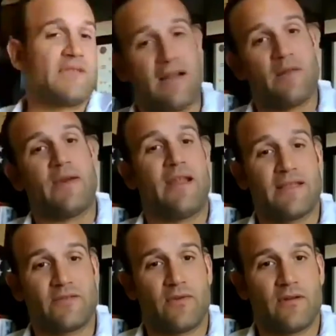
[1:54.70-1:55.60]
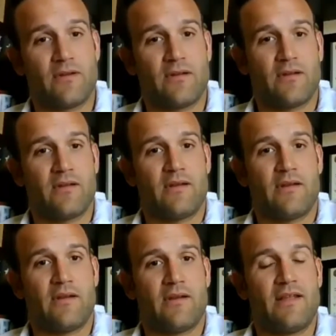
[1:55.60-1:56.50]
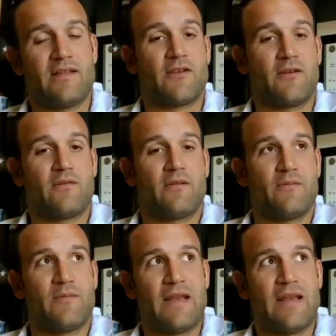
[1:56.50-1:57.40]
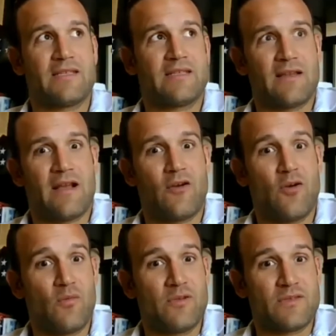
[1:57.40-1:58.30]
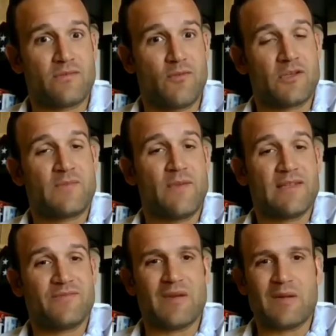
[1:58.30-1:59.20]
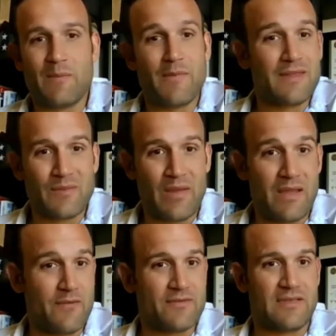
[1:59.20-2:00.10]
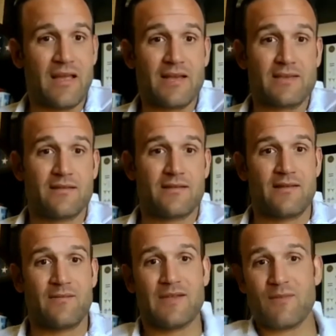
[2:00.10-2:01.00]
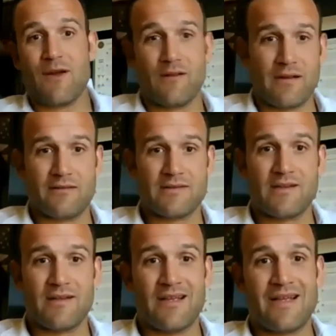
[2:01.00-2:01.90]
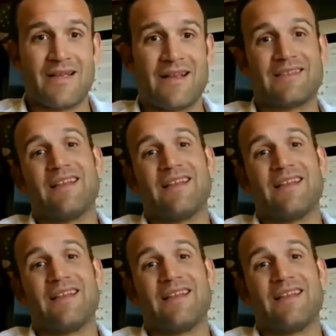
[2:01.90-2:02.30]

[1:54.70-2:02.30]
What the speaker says: down on my next one. And so my next home was more expensive, but my monthly payment was less than my smaller house because I